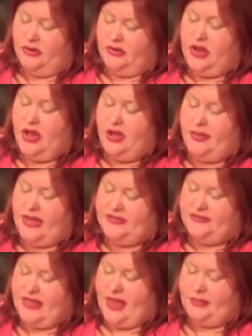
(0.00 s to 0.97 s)
The dog
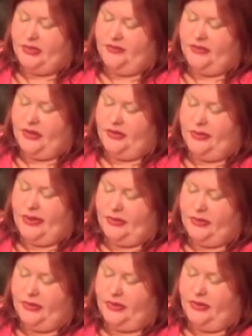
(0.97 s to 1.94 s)
bats flapped and fluttered
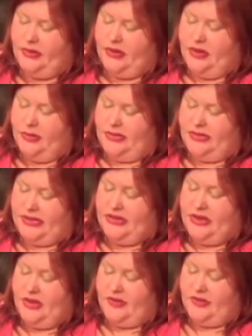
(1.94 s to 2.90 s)
about her, but they
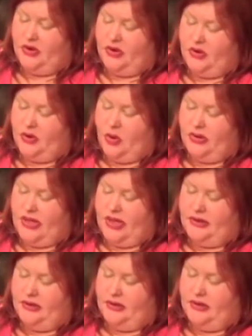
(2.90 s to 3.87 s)
did nothing to hurt
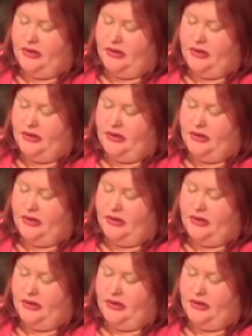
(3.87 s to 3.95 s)
Coraline.